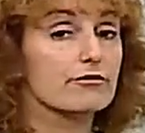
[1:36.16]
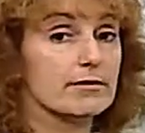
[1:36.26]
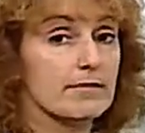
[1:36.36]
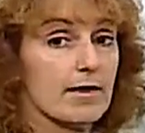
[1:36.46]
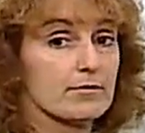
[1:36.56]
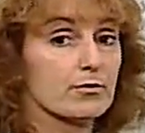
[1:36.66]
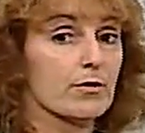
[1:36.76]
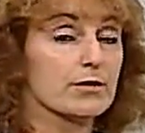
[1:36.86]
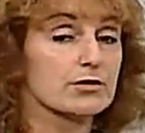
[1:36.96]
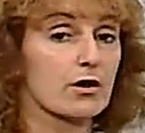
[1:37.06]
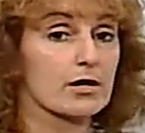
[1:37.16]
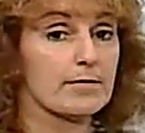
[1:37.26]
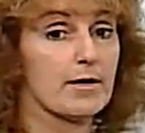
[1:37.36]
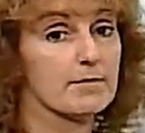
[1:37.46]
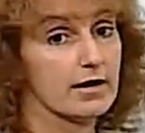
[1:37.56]
Remember, when we talk
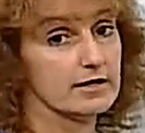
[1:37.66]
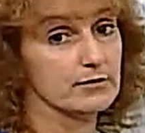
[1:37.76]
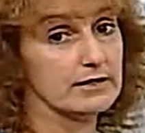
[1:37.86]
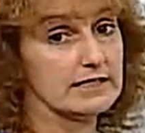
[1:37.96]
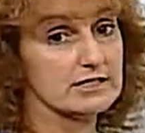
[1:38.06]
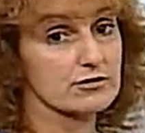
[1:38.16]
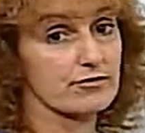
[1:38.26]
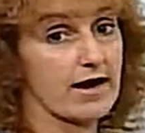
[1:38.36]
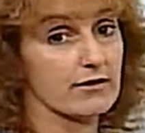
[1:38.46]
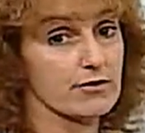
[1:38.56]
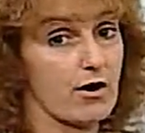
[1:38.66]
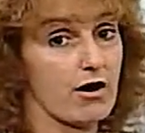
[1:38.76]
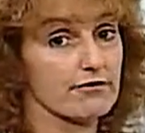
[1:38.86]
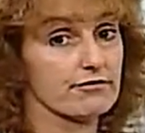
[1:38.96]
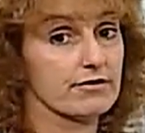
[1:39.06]
about money, we need to round
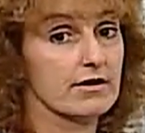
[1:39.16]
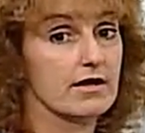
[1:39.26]
off.